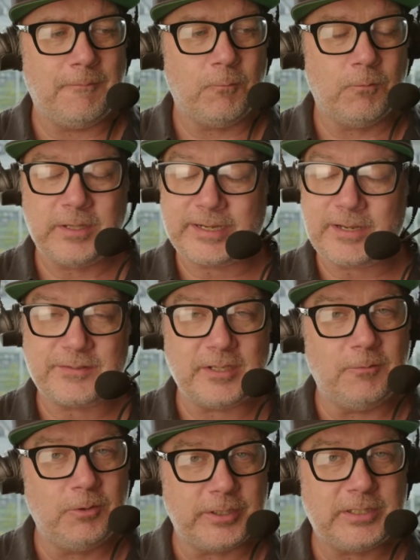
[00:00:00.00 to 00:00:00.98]
Like I
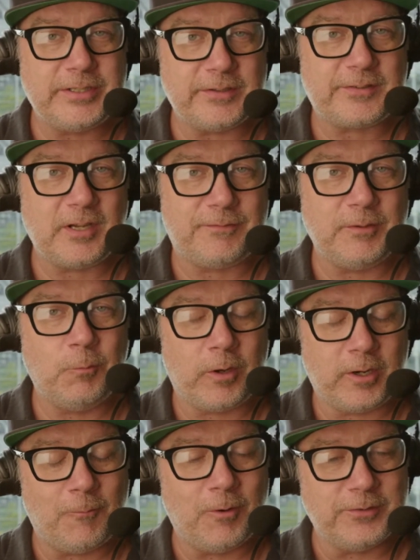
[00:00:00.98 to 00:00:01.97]
said, really clean stuff in
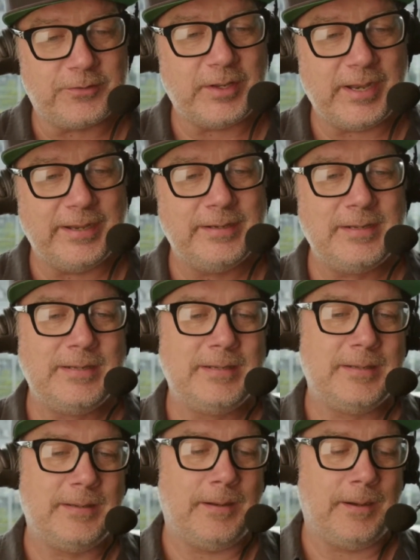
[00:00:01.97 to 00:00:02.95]
one-on-ones today.
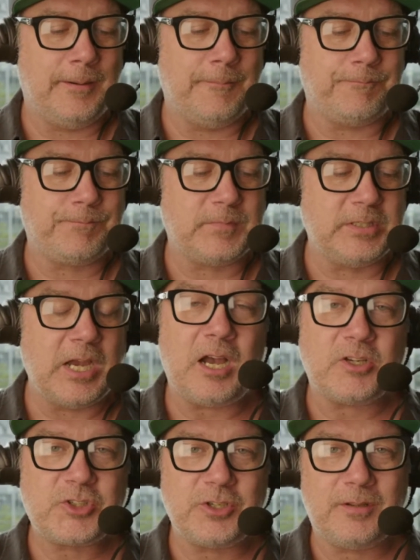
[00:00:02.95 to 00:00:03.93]

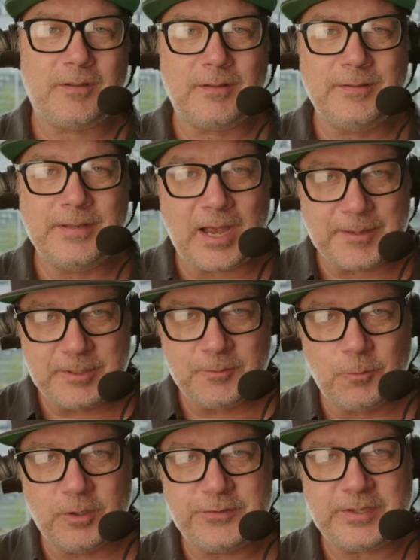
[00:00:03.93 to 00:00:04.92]
Yosh
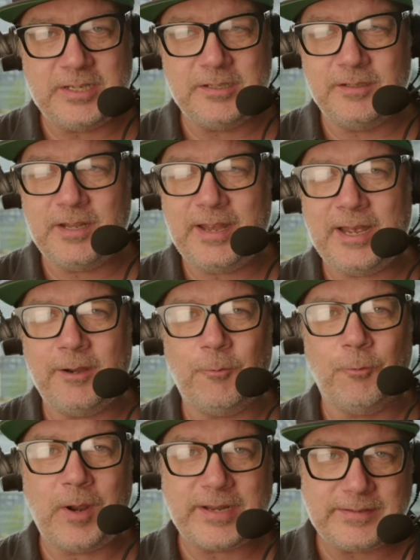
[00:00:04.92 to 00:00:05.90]
Nyman was in at
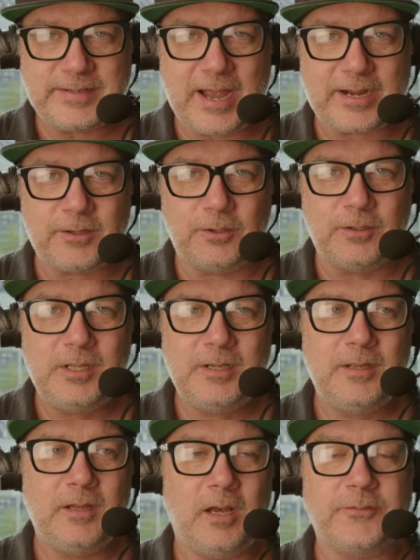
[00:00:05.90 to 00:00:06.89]
right tackle
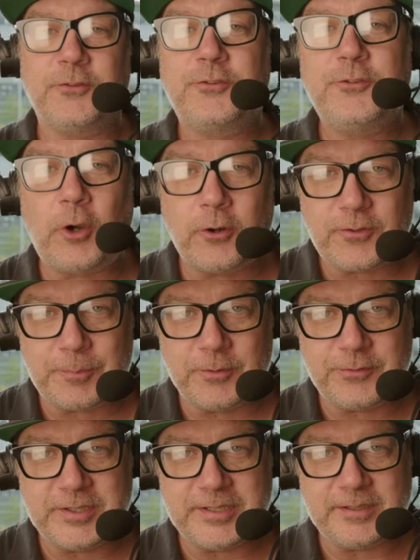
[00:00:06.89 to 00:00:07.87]
to start the
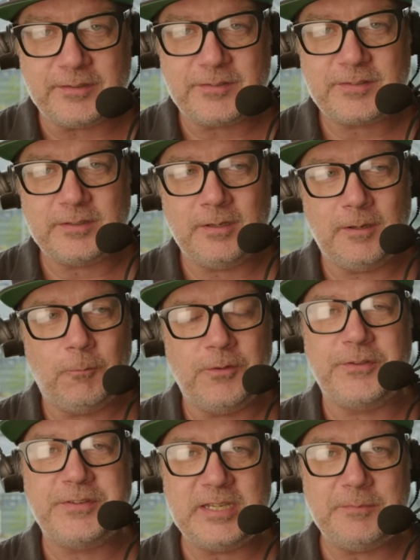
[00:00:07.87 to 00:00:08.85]
proceedings with
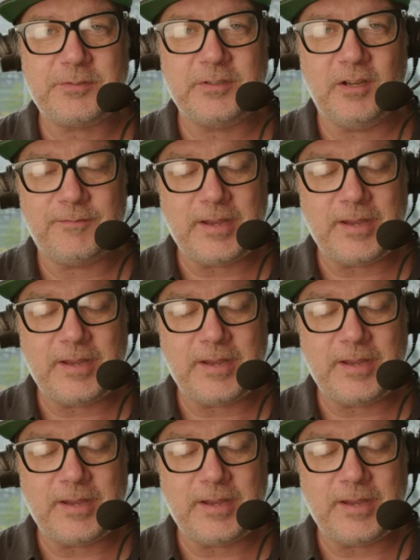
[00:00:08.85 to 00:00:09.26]
the team stuff.